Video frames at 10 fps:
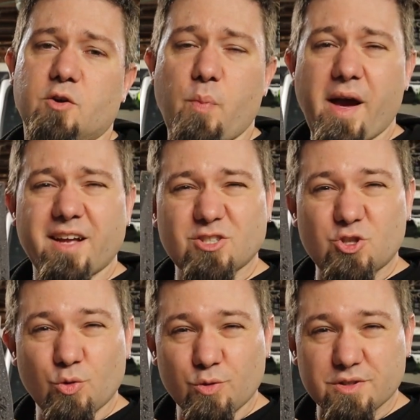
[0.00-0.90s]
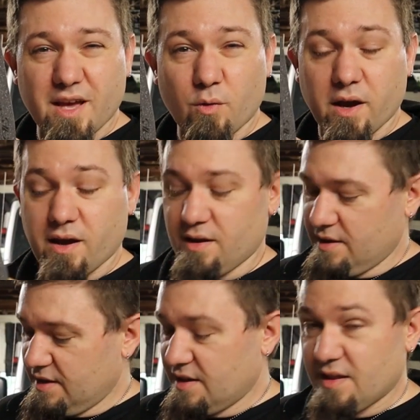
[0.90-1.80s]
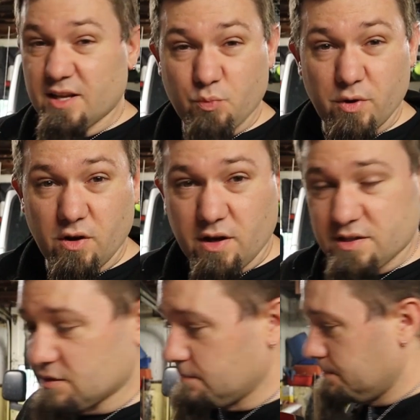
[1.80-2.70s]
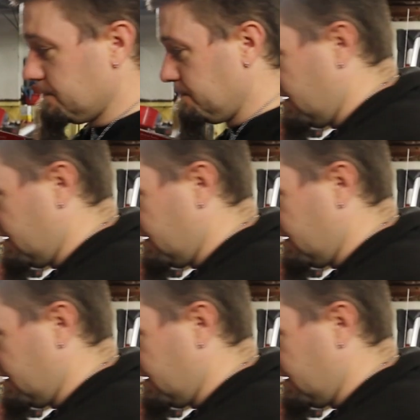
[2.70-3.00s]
Who packages tools that way? That's pretty awesome.